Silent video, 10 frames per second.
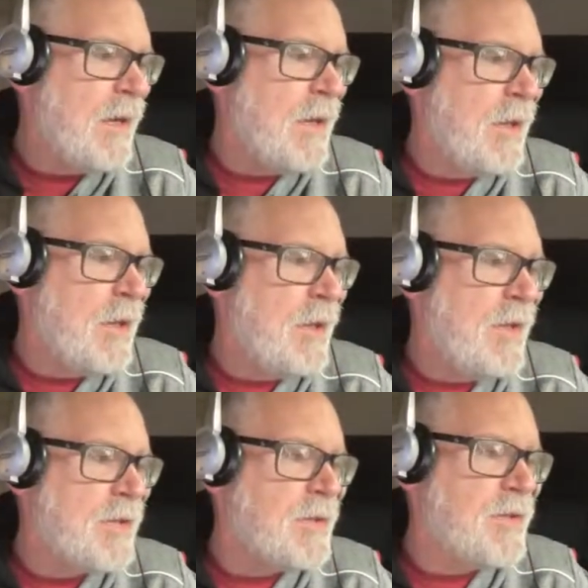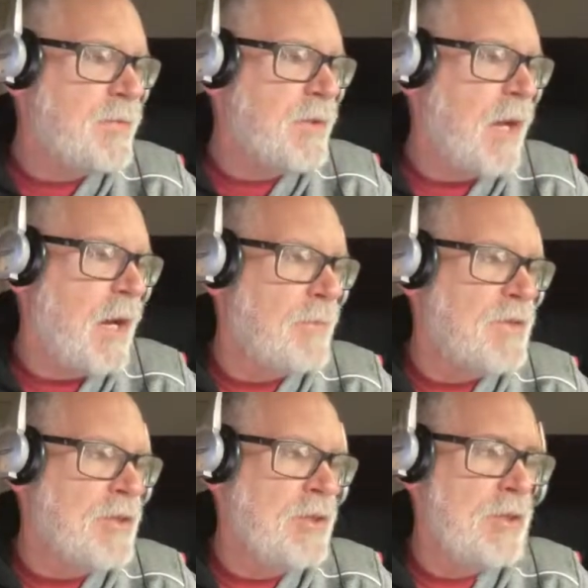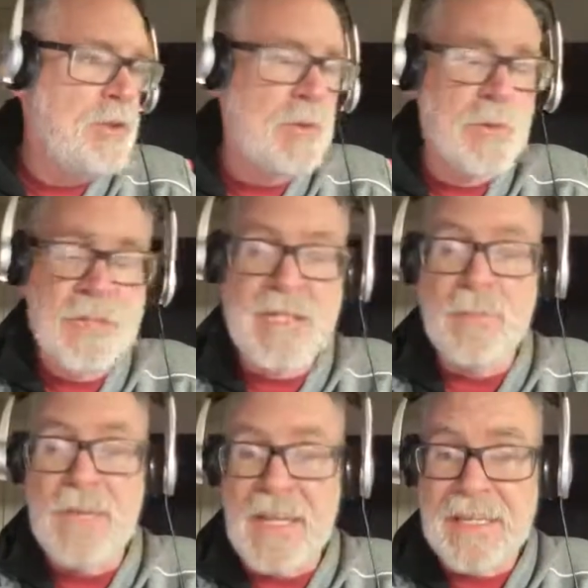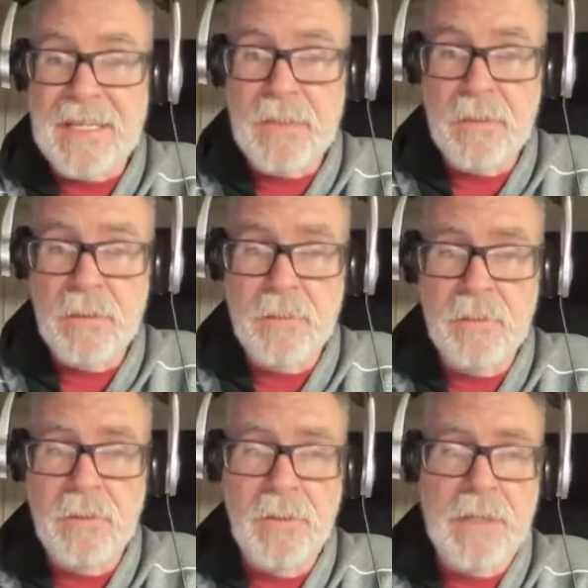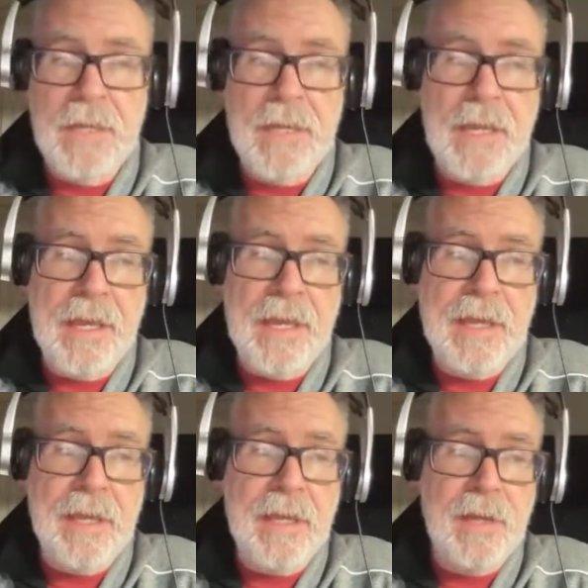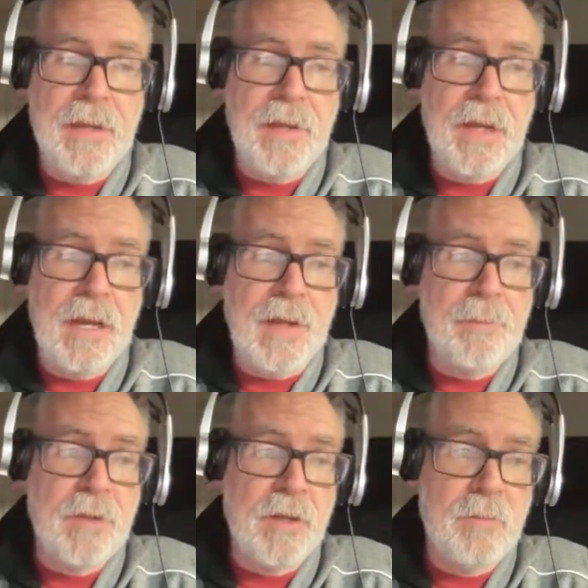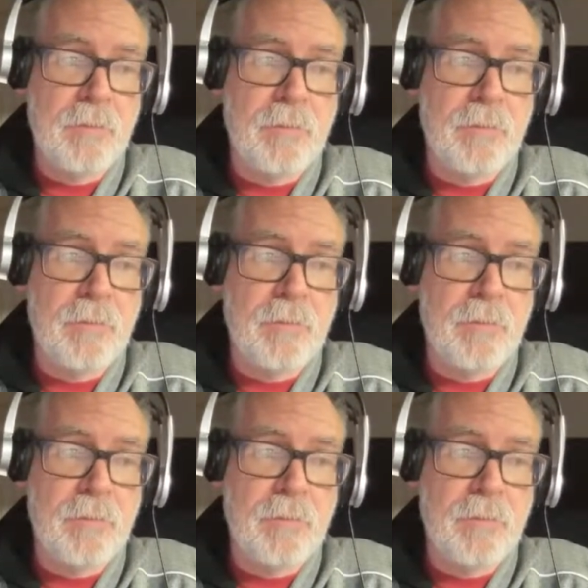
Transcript: You get up to Team Yankee, and I'm going